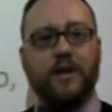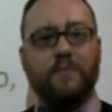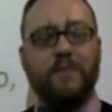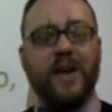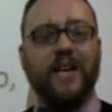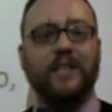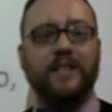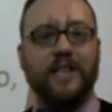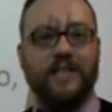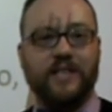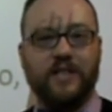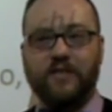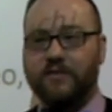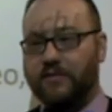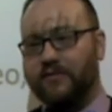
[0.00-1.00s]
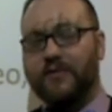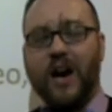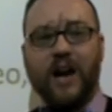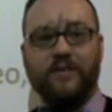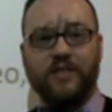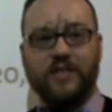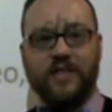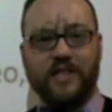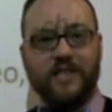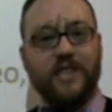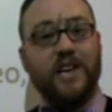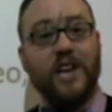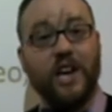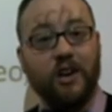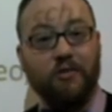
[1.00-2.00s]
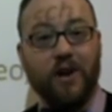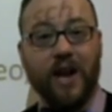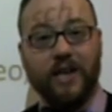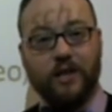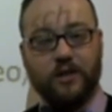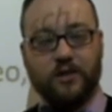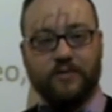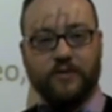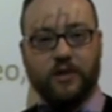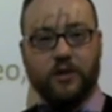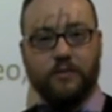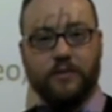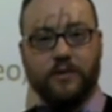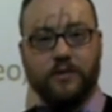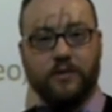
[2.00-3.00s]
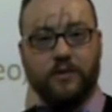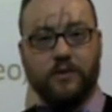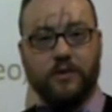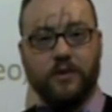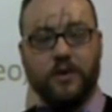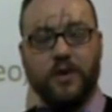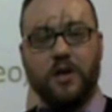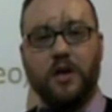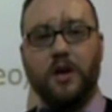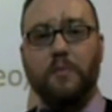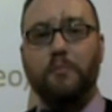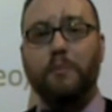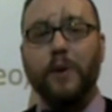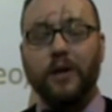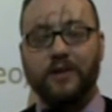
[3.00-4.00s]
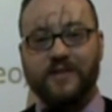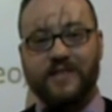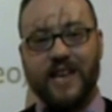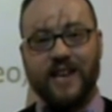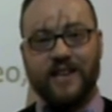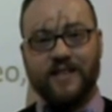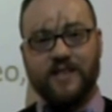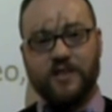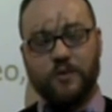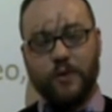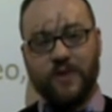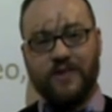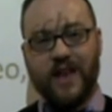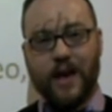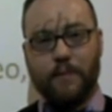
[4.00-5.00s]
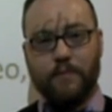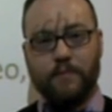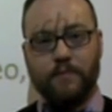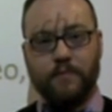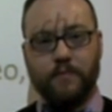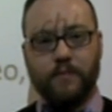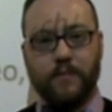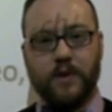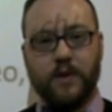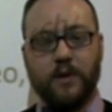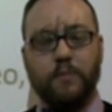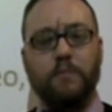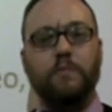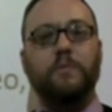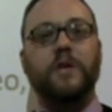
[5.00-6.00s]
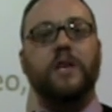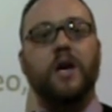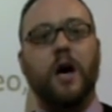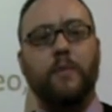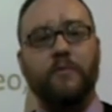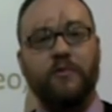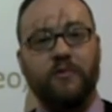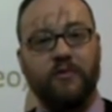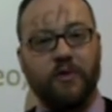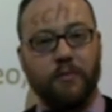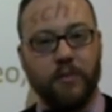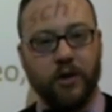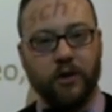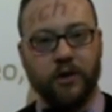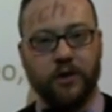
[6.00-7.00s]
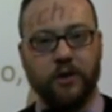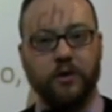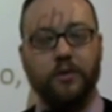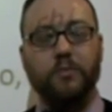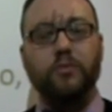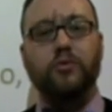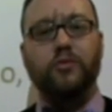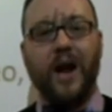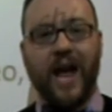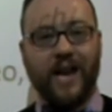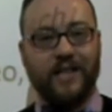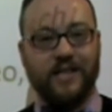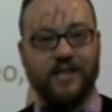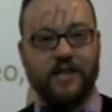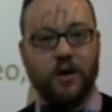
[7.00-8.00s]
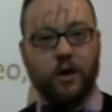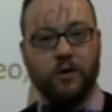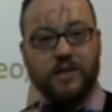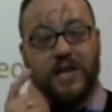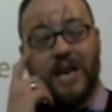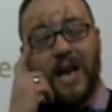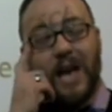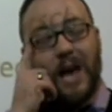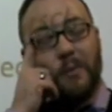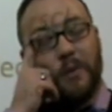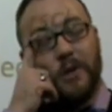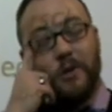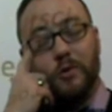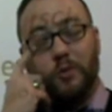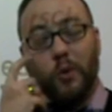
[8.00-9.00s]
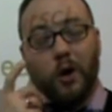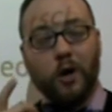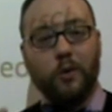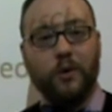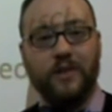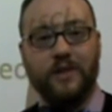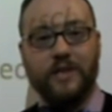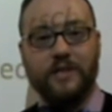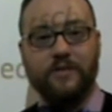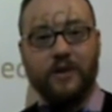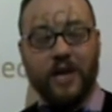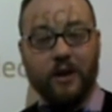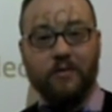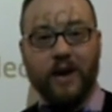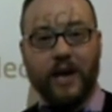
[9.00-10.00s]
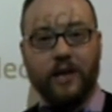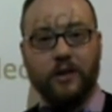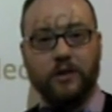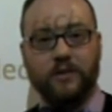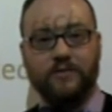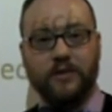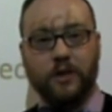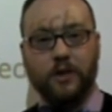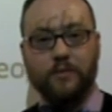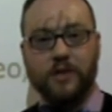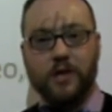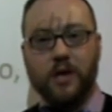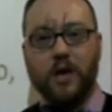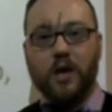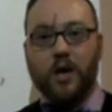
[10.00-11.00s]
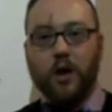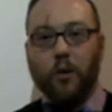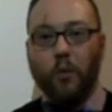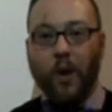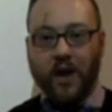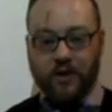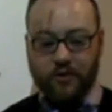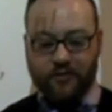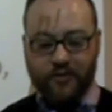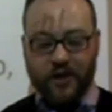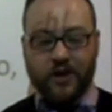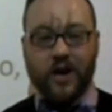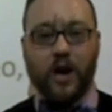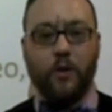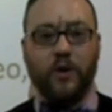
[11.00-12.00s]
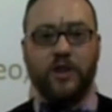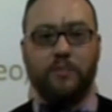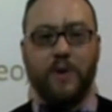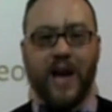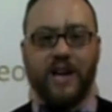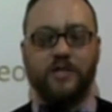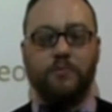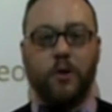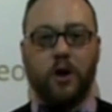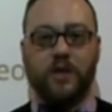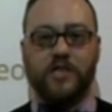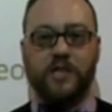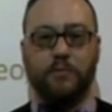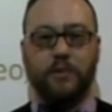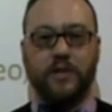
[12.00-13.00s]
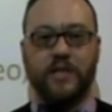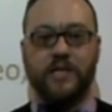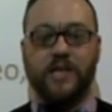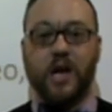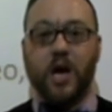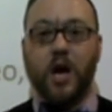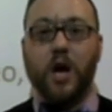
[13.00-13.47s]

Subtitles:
make a list of 5 or 6 irregular verbs. Build sentences with them. Become familiar, practice those. And when you work with these irregular verbs, when you figure out what the past participle is,